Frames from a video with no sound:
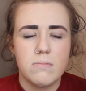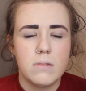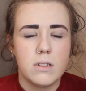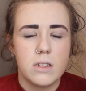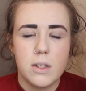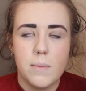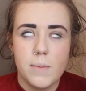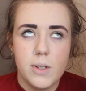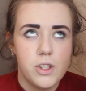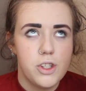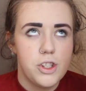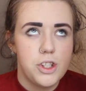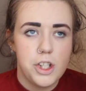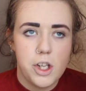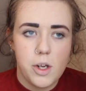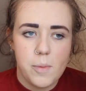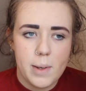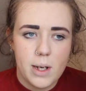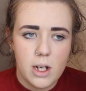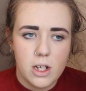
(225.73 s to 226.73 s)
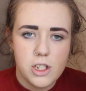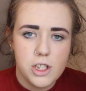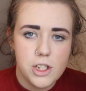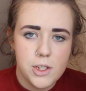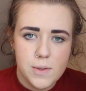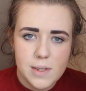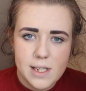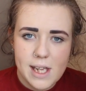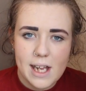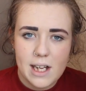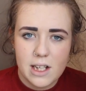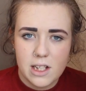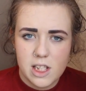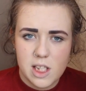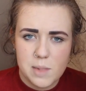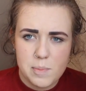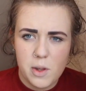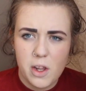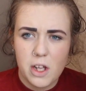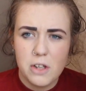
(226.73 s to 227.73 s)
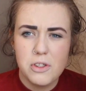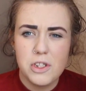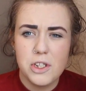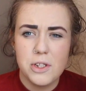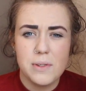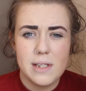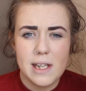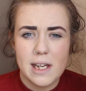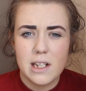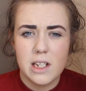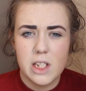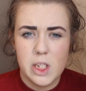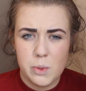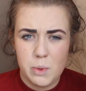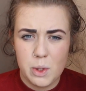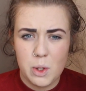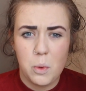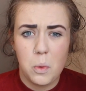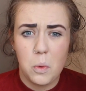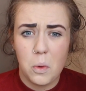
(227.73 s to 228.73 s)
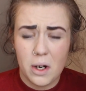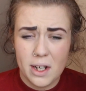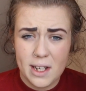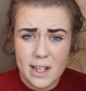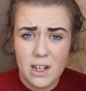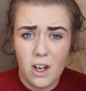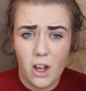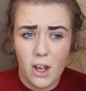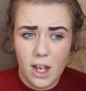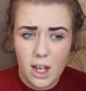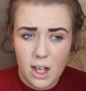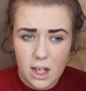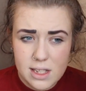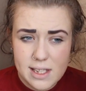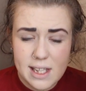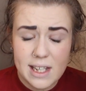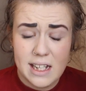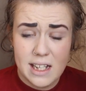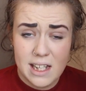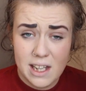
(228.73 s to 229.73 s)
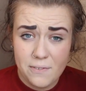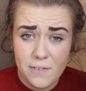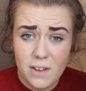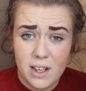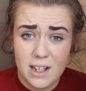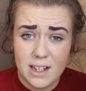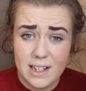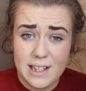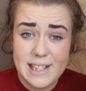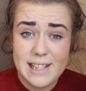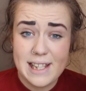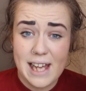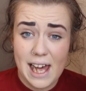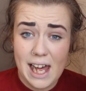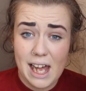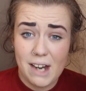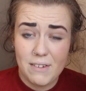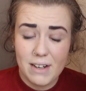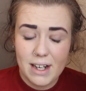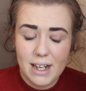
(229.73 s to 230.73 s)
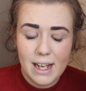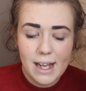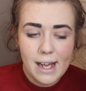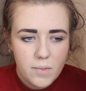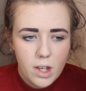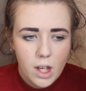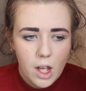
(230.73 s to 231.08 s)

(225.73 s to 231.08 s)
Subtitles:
something stupid like 2 seconds, but those 2 seconds were quite like significantly scary.